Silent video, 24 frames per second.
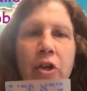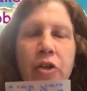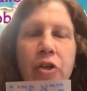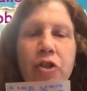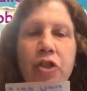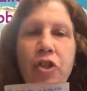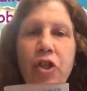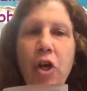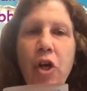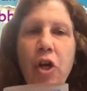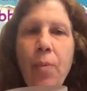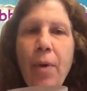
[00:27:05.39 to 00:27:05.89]

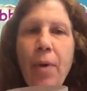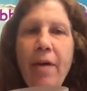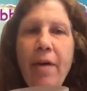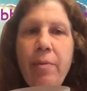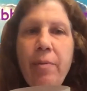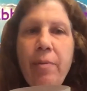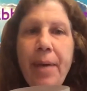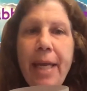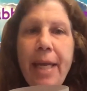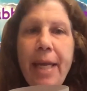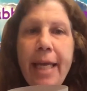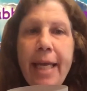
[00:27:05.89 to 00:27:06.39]
So
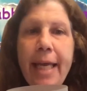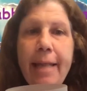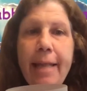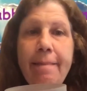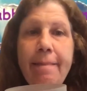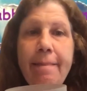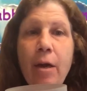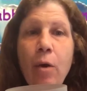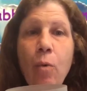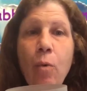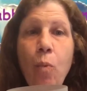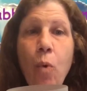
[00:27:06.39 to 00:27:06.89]
everybody
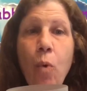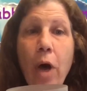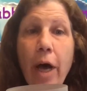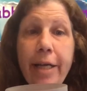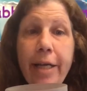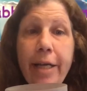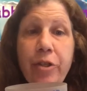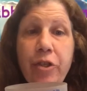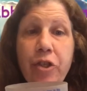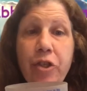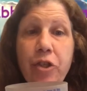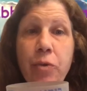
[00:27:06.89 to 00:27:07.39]
get their
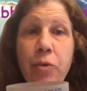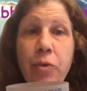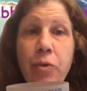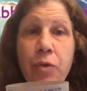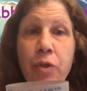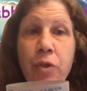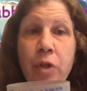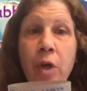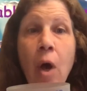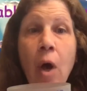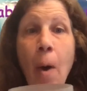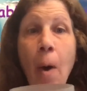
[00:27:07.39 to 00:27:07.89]
wine
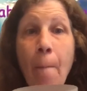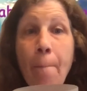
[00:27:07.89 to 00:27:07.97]
juice,